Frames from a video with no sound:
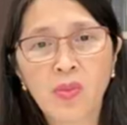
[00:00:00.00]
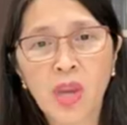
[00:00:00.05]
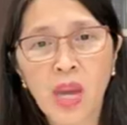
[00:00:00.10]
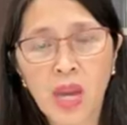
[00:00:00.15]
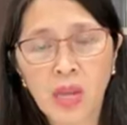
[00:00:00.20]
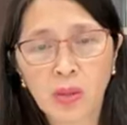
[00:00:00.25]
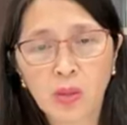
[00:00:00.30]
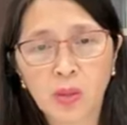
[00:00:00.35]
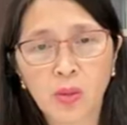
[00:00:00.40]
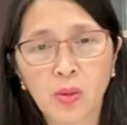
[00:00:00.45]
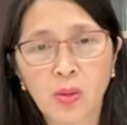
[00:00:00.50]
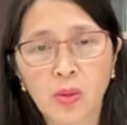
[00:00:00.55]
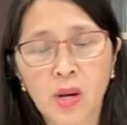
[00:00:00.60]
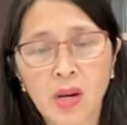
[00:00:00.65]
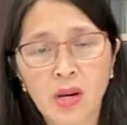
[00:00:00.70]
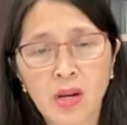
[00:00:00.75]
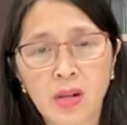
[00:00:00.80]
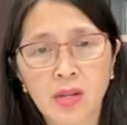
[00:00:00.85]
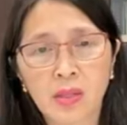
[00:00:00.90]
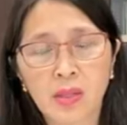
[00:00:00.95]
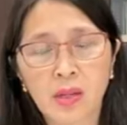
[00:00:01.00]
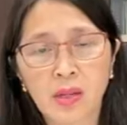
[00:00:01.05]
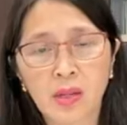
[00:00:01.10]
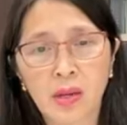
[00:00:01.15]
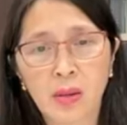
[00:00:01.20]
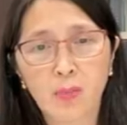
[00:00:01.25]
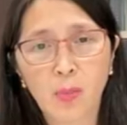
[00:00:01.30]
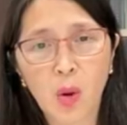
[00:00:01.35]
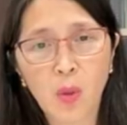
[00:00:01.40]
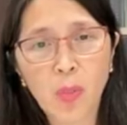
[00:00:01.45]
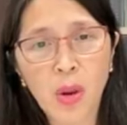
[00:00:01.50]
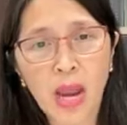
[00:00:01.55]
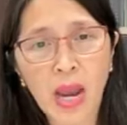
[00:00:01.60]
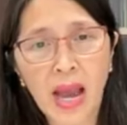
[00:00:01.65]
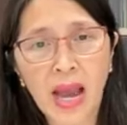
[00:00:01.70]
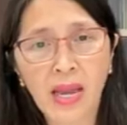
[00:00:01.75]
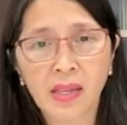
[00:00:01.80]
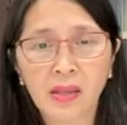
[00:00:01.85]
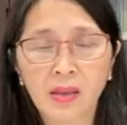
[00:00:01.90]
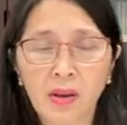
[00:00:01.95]
we had to
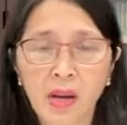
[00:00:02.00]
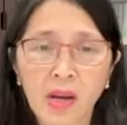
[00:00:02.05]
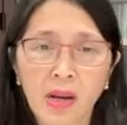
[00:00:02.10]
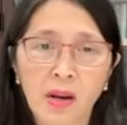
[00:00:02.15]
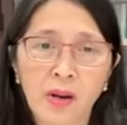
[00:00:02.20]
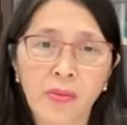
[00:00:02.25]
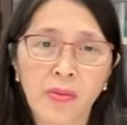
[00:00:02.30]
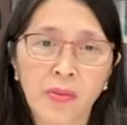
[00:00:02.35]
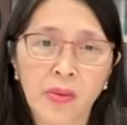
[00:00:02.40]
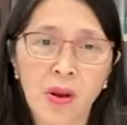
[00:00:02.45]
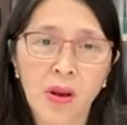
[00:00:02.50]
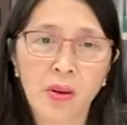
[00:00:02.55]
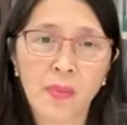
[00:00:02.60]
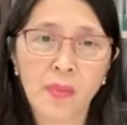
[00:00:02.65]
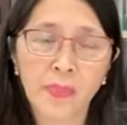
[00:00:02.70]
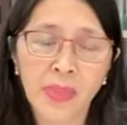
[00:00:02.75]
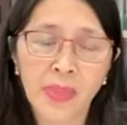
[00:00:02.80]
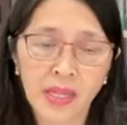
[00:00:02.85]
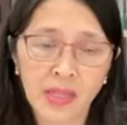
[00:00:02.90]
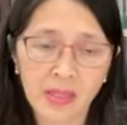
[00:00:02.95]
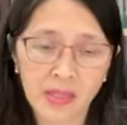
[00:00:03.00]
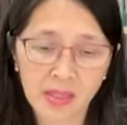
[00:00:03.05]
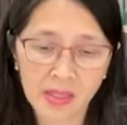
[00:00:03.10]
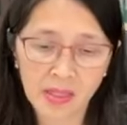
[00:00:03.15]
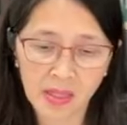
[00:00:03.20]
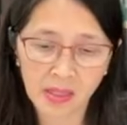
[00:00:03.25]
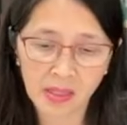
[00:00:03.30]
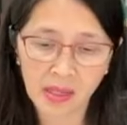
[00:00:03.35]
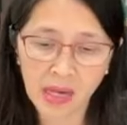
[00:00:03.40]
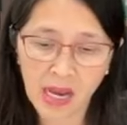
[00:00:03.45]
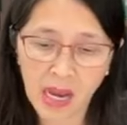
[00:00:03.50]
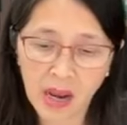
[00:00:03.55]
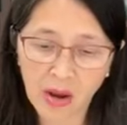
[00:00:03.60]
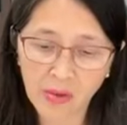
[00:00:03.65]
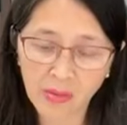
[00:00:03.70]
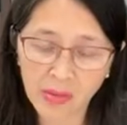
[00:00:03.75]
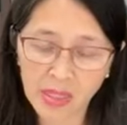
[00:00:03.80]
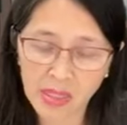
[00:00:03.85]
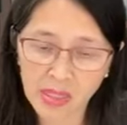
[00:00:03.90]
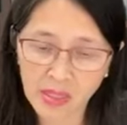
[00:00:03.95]
mobilize from
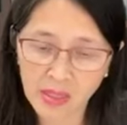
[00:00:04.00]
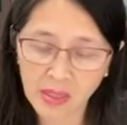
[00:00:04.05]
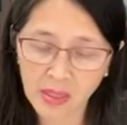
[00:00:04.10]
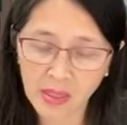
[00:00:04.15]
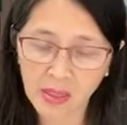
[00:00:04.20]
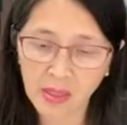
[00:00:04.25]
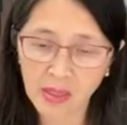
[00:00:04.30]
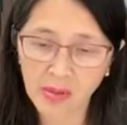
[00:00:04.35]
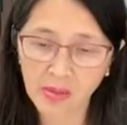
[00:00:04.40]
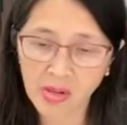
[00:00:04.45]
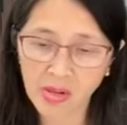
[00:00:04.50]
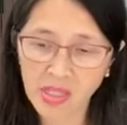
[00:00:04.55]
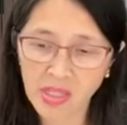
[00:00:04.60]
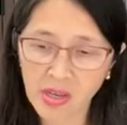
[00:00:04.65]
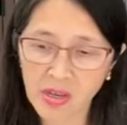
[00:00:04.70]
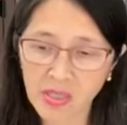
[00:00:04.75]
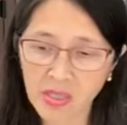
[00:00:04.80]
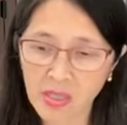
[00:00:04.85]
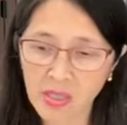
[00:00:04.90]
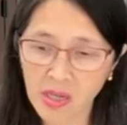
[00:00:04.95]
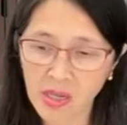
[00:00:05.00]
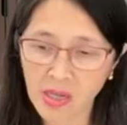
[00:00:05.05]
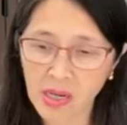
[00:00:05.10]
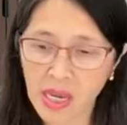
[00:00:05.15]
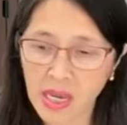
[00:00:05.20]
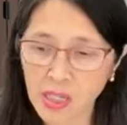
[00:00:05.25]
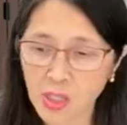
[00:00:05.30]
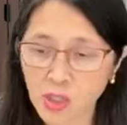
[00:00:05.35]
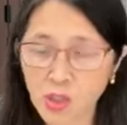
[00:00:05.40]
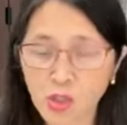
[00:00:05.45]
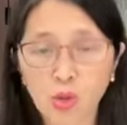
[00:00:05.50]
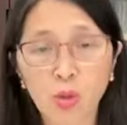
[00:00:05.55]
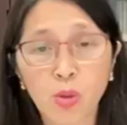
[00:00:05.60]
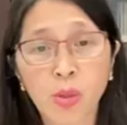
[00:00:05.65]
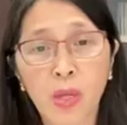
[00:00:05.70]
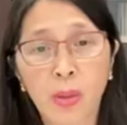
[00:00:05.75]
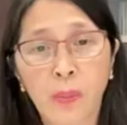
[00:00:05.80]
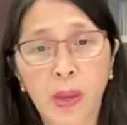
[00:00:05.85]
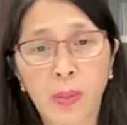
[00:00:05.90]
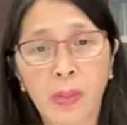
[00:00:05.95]
our resource like through
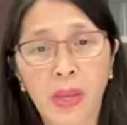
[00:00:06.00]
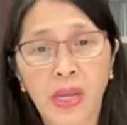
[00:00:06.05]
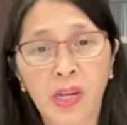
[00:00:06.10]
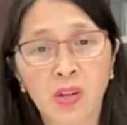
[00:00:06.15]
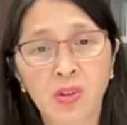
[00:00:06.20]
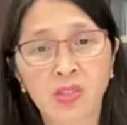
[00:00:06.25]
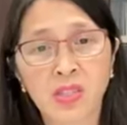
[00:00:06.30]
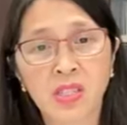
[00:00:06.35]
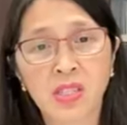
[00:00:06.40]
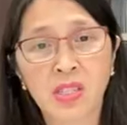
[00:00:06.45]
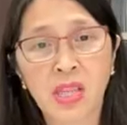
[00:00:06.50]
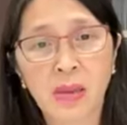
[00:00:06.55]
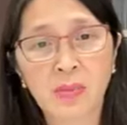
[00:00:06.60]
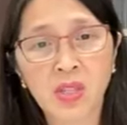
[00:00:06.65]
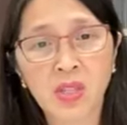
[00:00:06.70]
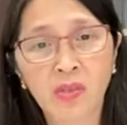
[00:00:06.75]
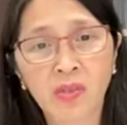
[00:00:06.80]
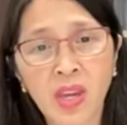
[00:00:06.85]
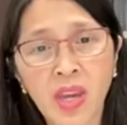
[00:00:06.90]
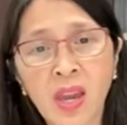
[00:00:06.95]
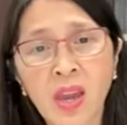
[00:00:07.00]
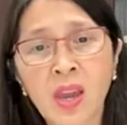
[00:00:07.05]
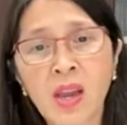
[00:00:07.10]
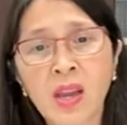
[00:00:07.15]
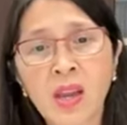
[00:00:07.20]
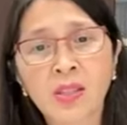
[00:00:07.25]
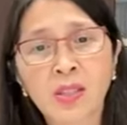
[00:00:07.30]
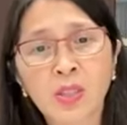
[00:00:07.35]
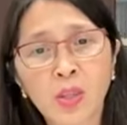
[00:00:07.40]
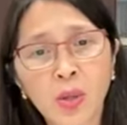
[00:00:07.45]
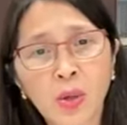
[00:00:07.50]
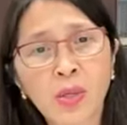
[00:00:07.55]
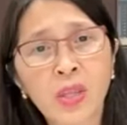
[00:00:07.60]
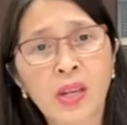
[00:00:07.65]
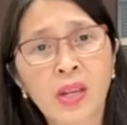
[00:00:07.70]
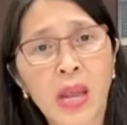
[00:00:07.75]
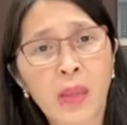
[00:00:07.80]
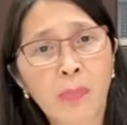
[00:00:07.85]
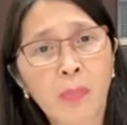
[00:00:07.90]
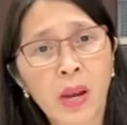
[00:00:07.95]
the payment ecosystem service, through the
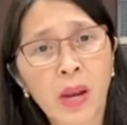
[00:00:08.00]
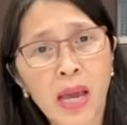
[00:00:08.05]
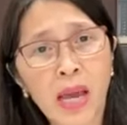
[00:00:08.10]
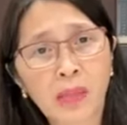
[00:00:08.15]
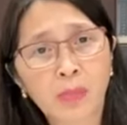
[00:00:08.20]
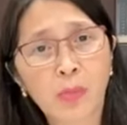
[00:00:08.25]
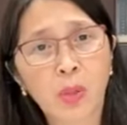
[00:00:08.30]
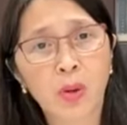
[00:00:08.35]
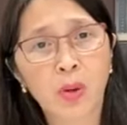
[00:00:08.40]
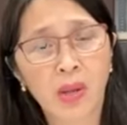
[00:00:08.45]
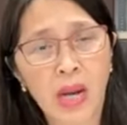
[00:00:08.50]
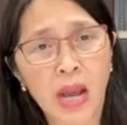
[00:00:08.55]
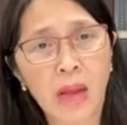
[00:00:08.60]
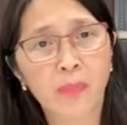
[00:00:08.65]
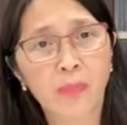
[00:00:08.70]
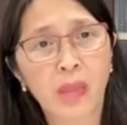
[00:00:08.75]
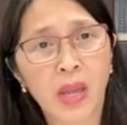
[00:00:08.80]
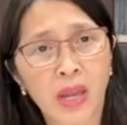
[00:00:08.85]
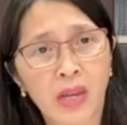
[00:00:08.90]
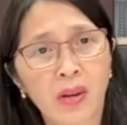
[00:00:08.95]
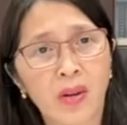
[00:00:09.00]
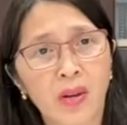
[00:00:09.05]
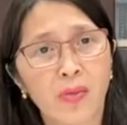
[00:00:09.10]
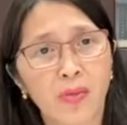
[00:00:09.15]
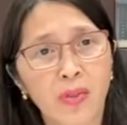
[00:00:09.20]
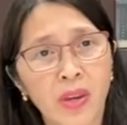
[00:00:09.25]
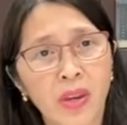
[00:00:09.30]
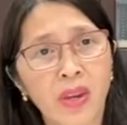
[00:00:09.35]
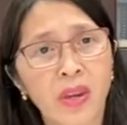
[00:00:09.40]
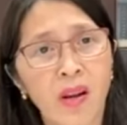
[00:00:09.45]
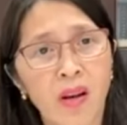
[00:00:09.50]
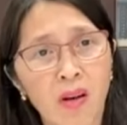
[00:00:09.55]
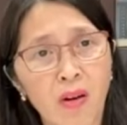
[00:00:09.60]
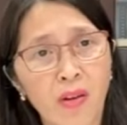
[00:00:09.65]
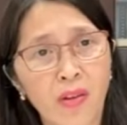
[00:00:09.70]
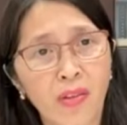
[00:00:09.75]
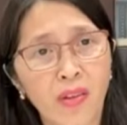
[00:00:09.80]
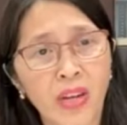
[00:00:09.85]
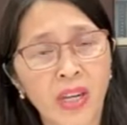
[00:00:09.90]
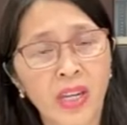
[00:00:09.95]
RED Plus program that we
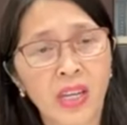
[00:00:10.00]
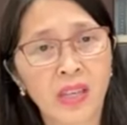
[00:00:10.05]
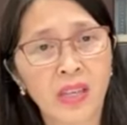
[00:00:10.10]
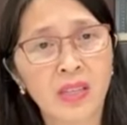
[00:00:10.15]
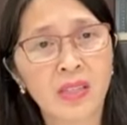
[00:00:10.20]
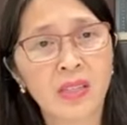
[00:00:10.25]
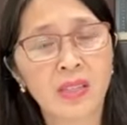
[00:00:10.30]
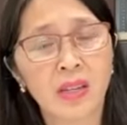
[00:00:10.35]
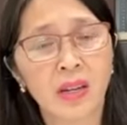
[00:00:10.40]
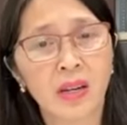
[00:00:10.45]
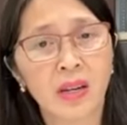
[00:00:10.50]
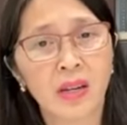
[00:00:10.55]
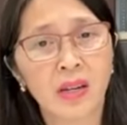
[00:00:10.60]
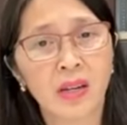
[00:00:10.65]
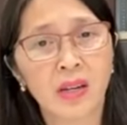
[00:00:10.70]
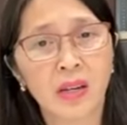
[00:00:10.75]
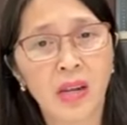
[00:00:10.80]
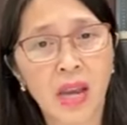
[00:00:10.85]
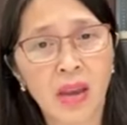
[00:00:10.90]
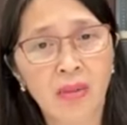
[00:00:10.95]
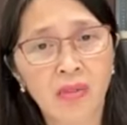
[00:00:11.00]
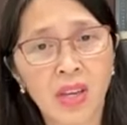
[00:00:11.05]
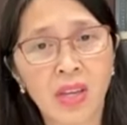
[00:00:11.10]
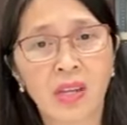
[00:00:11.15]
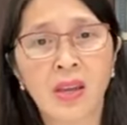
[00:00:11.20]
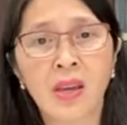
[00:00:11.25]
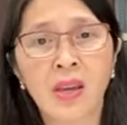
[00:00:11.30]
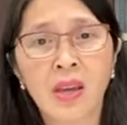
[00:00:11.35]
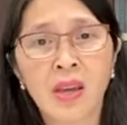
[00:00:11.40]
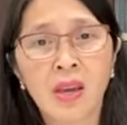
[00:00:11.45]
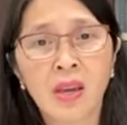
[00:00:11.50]
already have it.